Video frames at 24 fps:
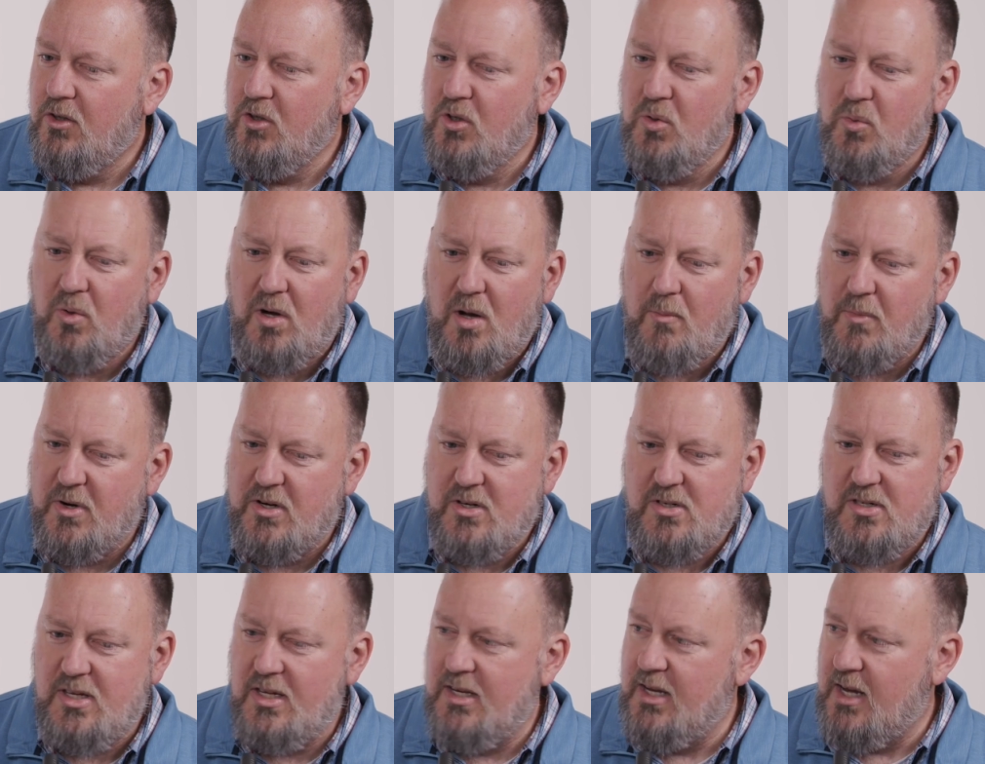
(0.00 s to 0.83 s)
You want
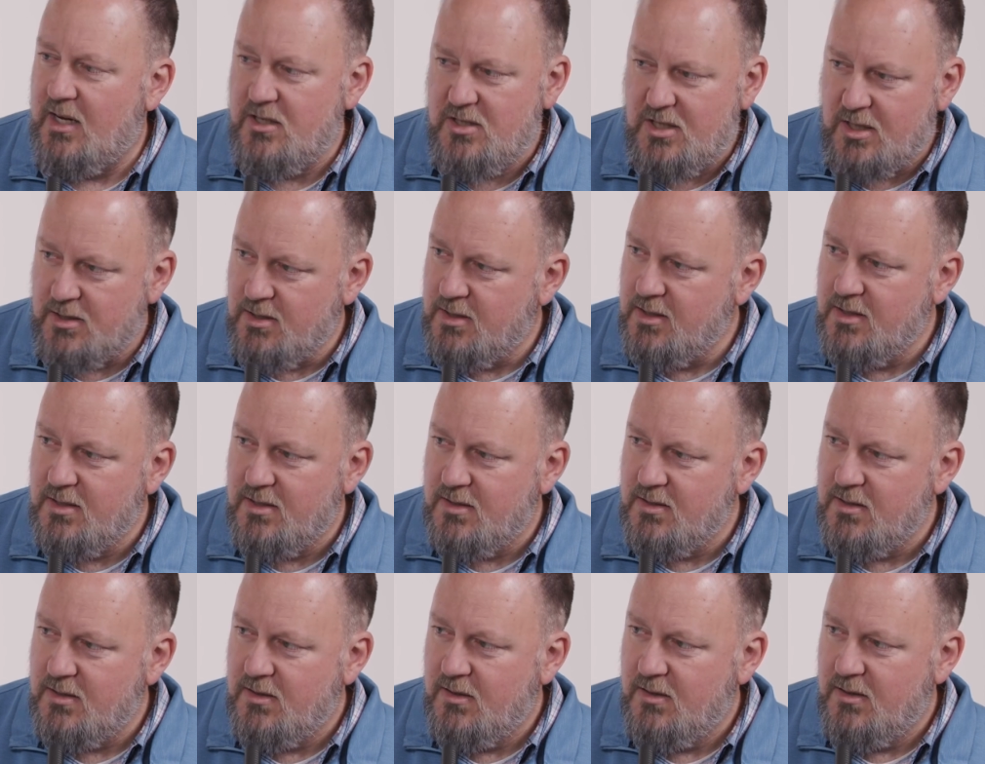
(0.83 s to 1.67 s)
mercy, not
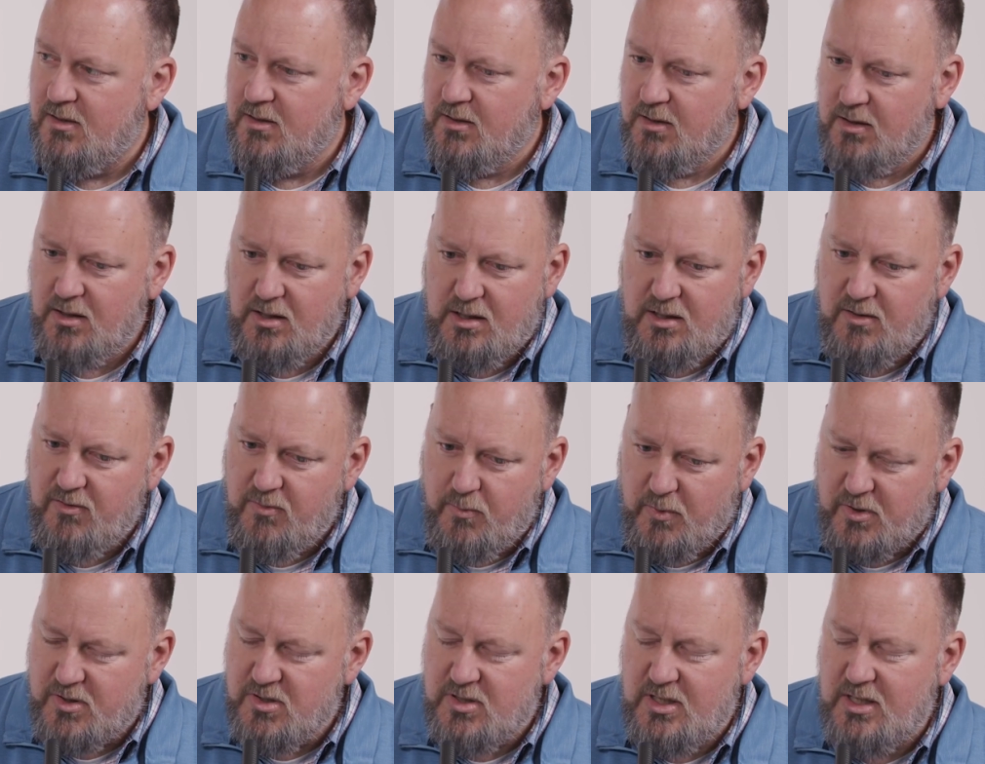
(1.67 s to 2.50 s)
justice. Give
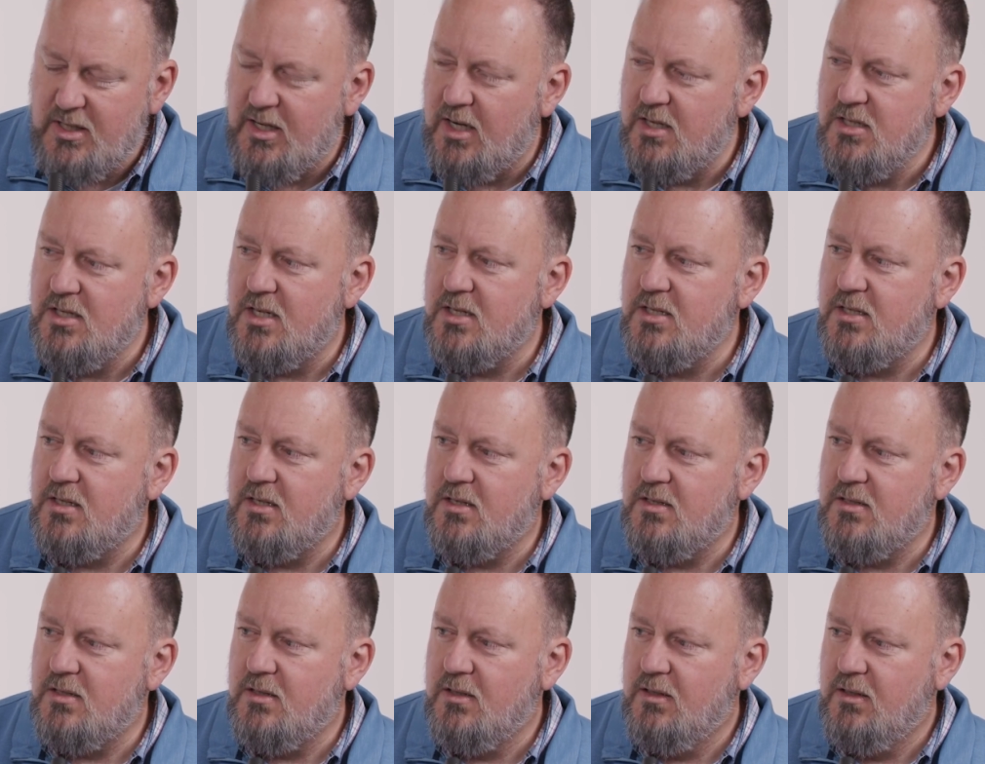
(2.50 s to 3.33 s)
mercy, not
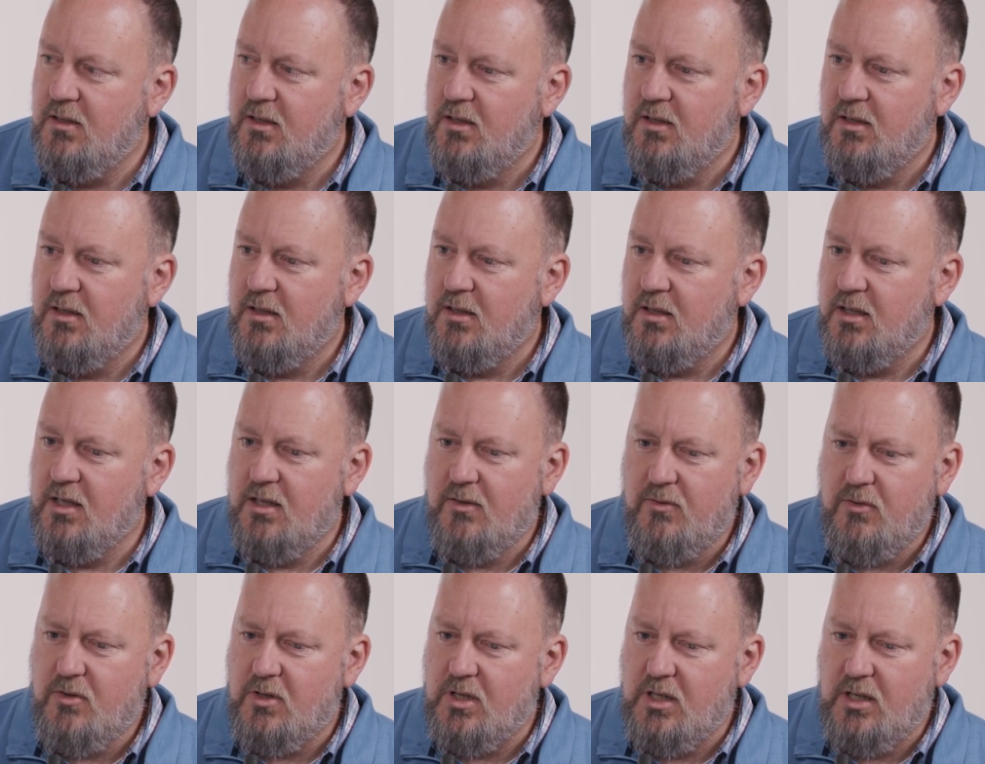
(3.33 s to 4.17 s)
justice.
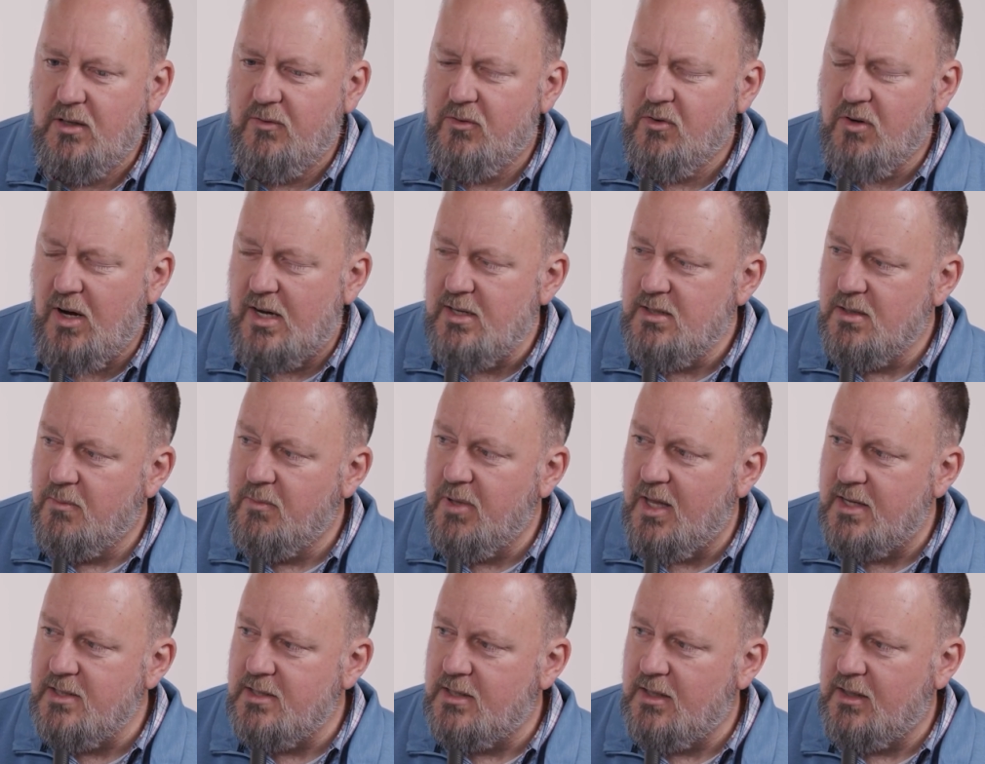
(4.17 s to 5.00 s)
Give grace and
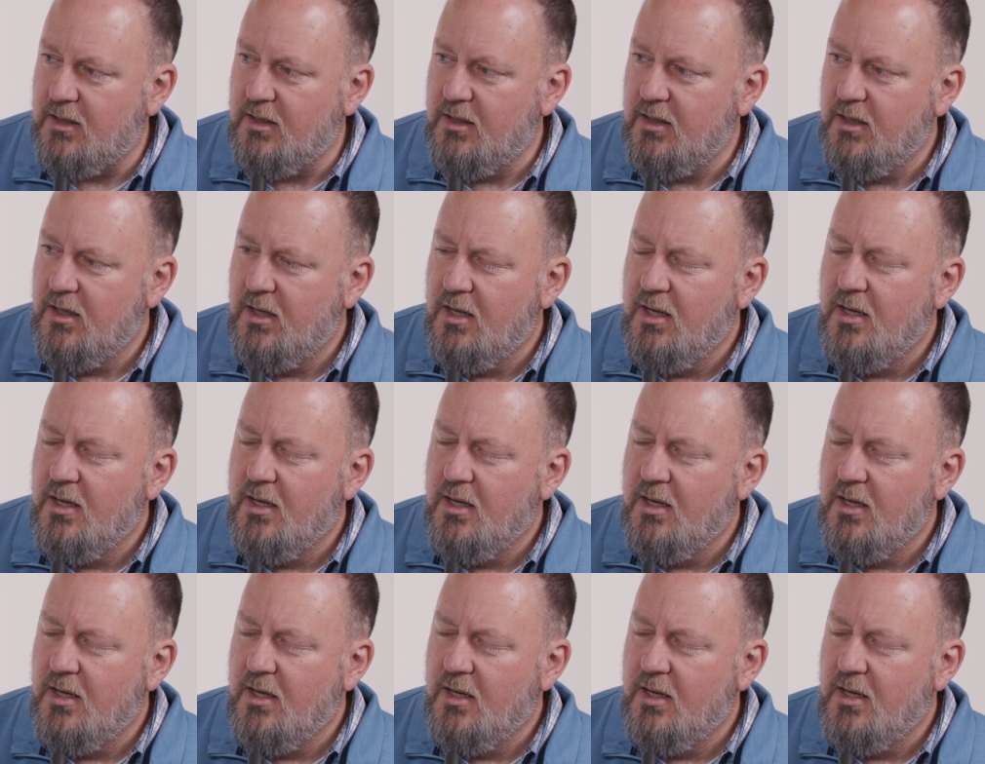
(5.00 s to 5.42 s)
blessing.